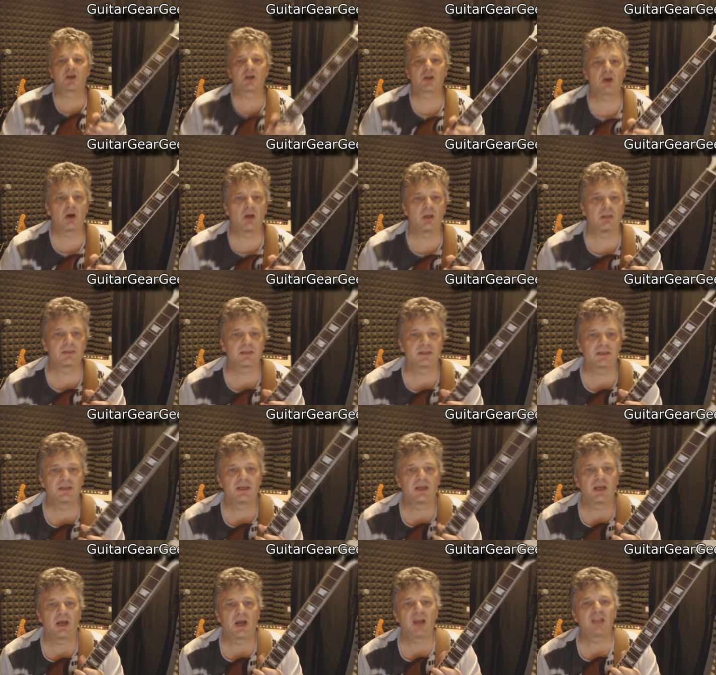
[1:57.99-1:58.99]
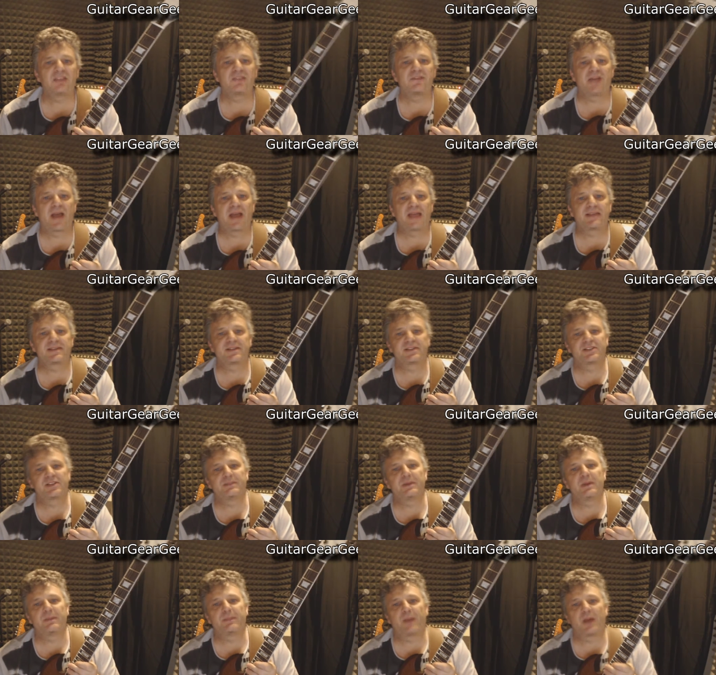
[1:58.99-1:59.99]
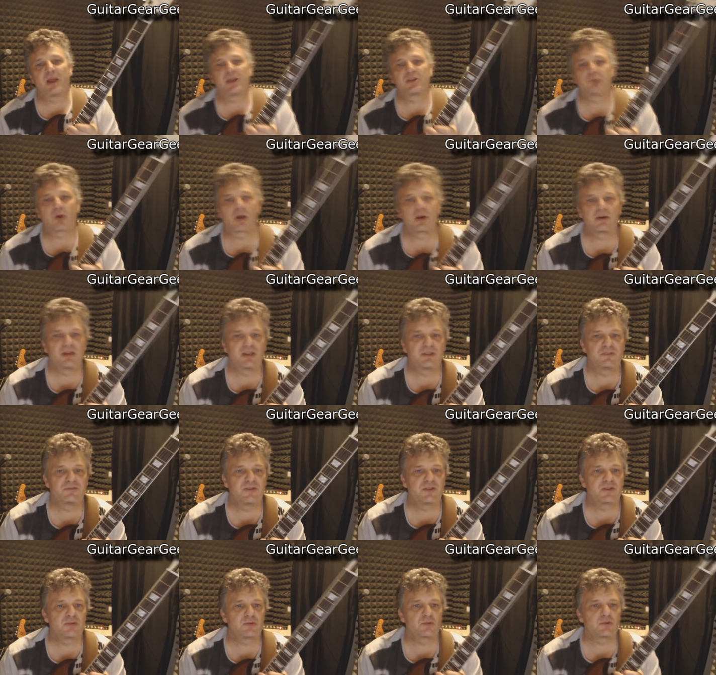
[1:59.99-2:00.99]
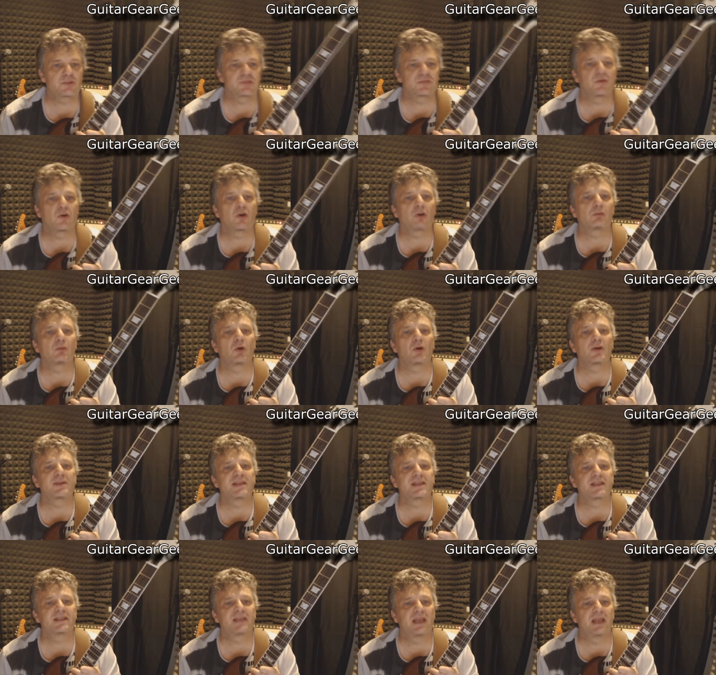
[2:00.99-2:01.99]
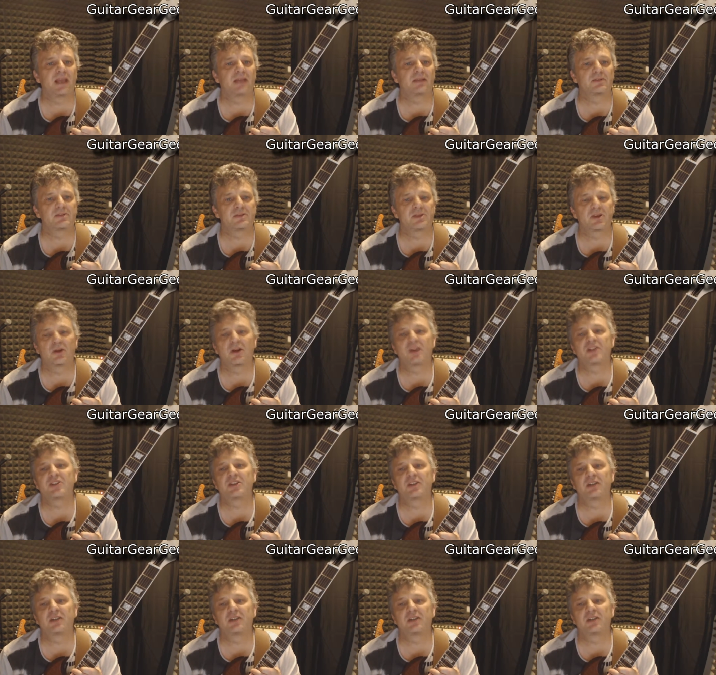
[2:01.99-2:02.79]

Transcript: the so-called Advanced Jimmy Page wiring, features 4 more settings to the